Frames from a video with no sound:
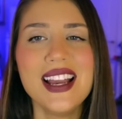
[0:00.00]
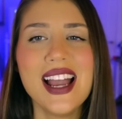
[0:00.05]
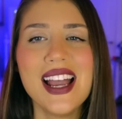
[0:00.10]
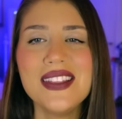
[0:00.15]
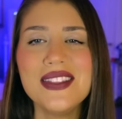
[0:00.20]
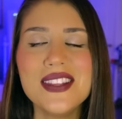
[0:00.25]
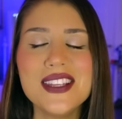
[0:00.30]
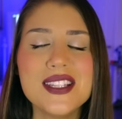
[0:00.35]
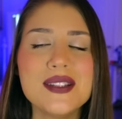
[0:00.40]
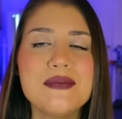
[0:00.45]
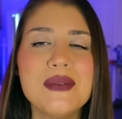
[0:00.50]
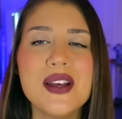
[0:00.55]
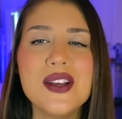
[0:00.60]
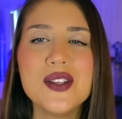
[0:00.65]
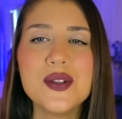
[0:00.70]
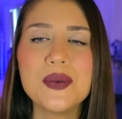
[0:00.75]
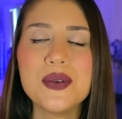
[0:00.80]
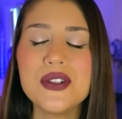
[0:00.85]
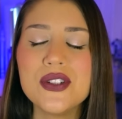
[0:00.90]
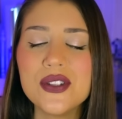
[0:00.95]
And the
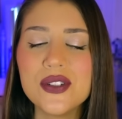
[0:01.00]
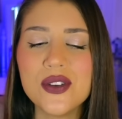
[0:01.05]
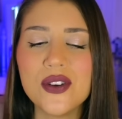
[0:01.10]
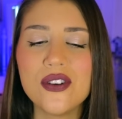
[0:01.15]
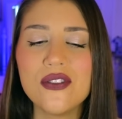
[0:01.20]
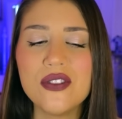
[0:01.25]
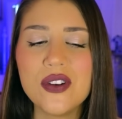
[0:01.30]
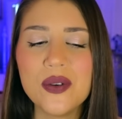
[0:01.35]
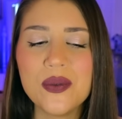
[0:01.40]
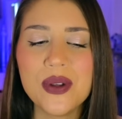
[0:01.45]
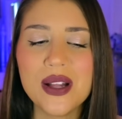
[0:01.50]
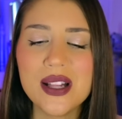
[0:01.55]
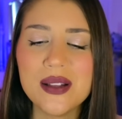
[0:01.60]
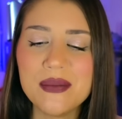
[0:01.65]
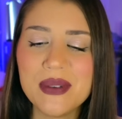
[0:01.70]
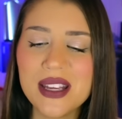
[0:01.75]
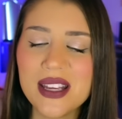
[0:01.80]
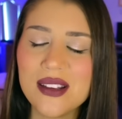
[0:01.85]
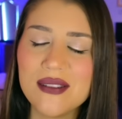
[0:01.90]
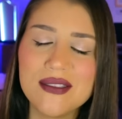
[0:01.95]
smells were just
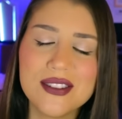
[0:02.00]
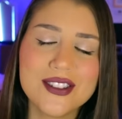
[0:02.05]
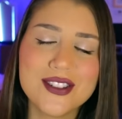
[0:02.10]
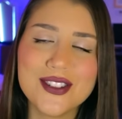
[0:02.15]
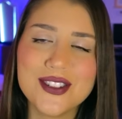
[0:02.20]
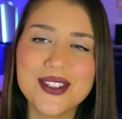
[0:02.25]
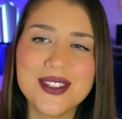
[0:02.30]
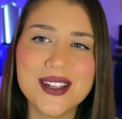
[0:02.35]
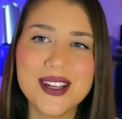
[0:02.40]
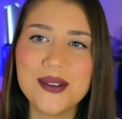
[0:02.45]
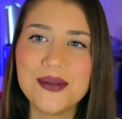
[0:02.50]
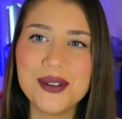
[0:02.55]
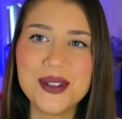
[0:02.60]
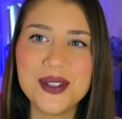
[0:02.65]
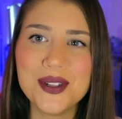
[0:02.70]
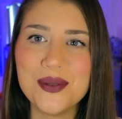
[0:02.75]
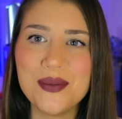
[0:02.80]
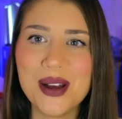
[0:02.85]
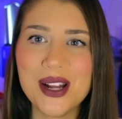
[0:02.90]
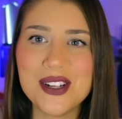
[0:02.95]
overwhelming. It was just, it was
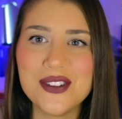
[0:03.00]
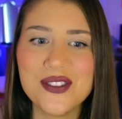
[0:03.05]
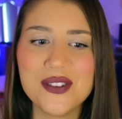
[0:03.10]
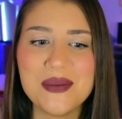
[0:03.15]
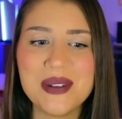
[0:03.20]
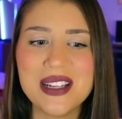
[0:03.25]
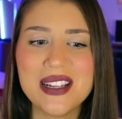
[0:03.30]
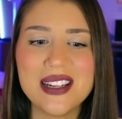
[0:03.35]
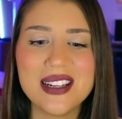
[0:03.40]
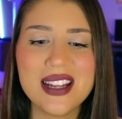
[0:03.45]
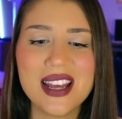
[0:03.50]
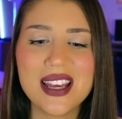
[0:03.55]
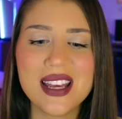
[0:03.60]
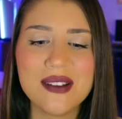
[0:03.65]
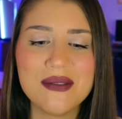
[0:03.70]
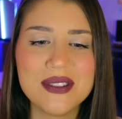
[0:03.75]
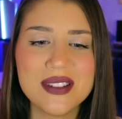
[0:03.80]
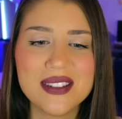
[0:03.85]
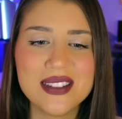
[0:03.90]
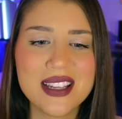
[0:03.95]
too much for me to take.
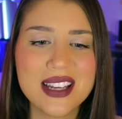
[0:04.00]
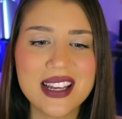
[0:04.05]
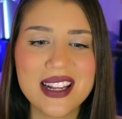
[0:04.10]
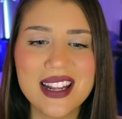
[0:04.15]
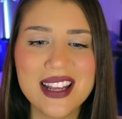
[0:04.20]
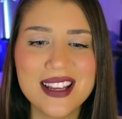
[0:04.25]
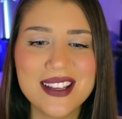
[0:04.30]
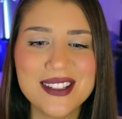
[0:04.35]
It was sickening.